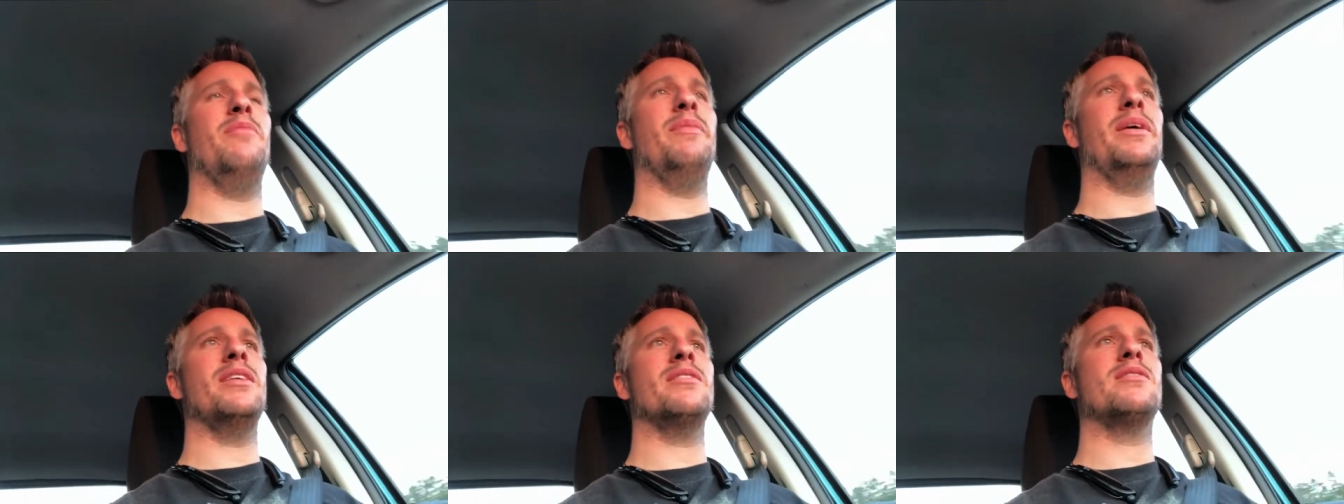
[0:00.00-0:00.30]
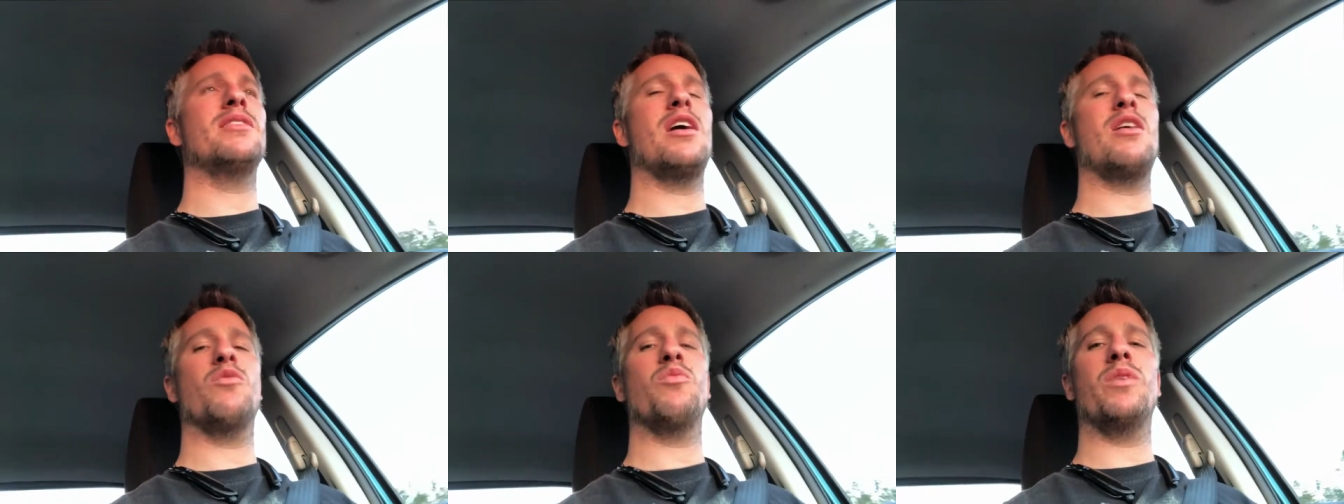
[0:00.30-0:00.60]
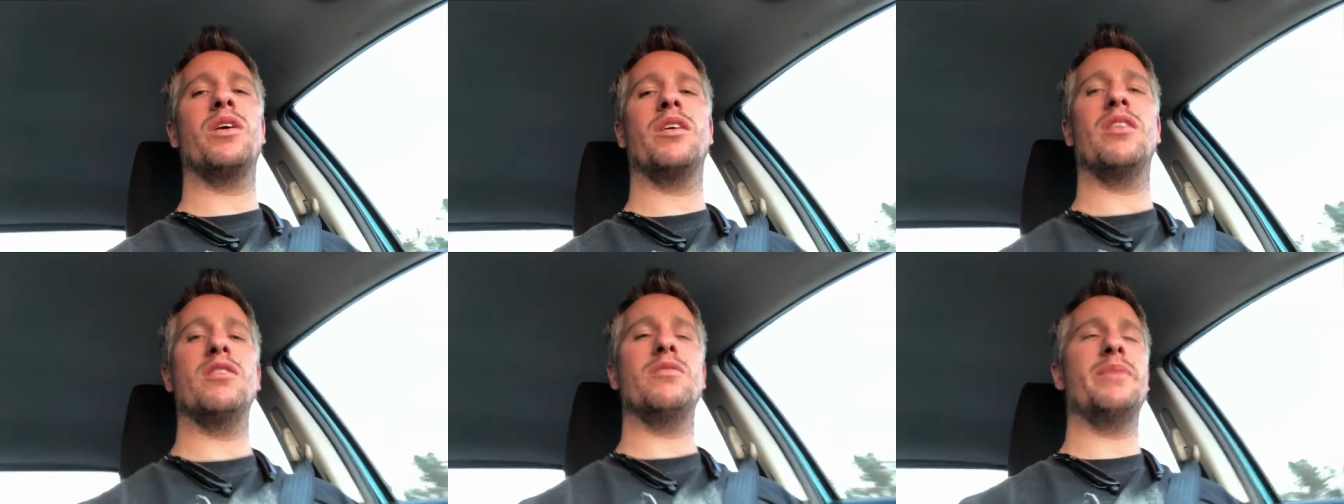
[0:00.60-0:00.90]
may sound
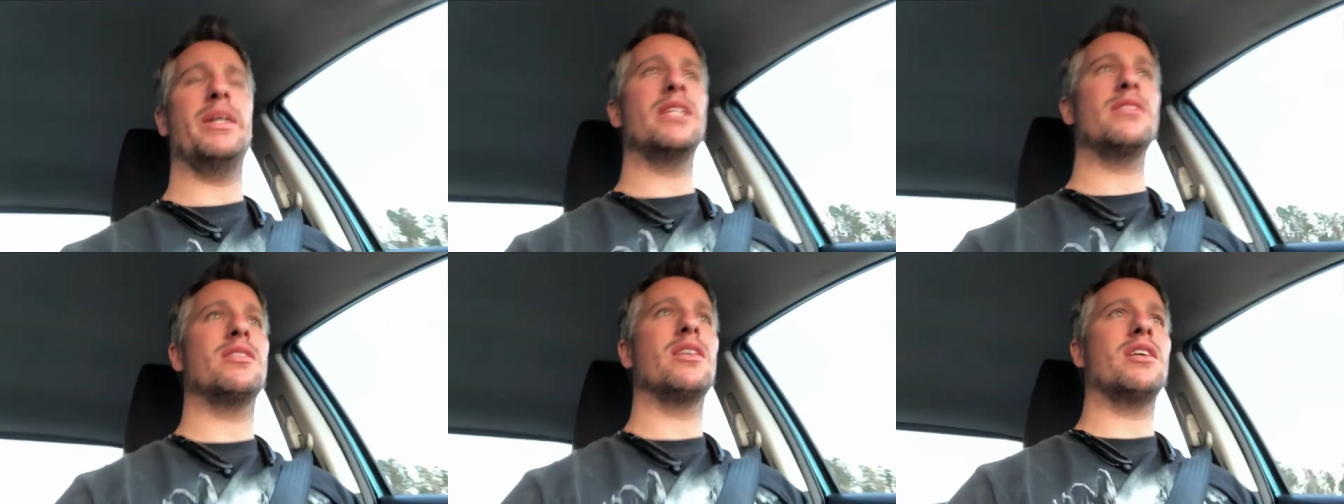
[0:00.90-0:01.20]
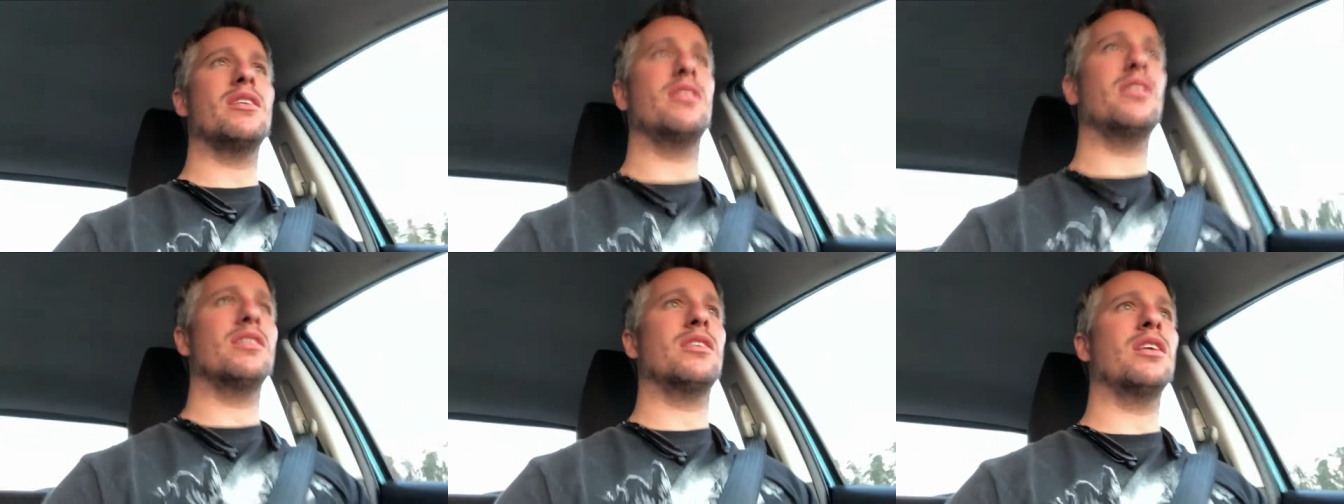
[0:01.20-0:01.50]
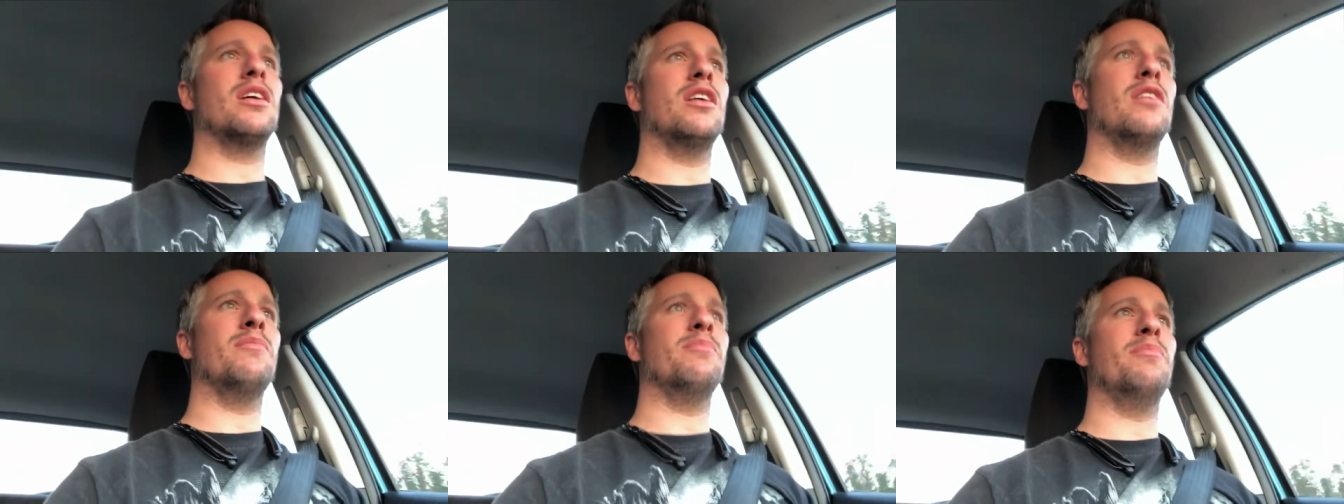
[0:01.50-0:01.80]
weird, it may sound
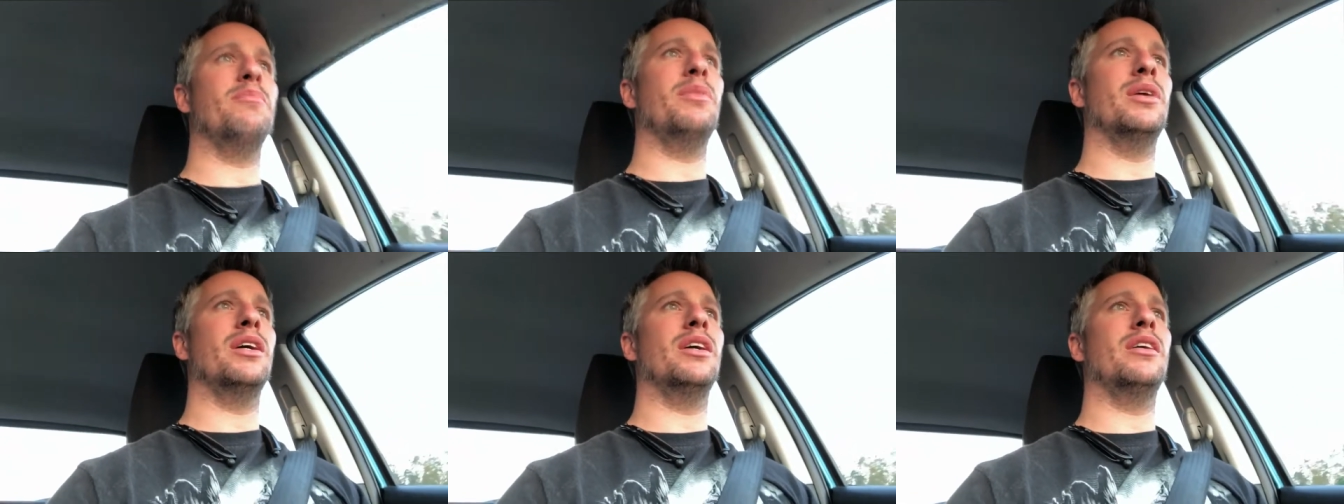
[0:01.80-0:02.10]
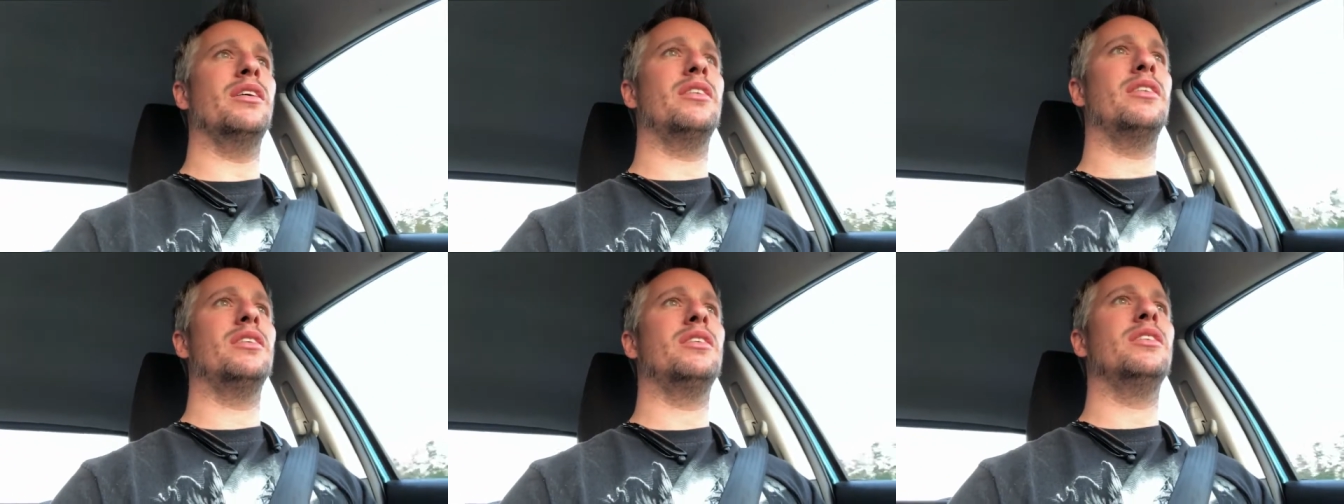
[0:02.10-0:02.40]
dumb, but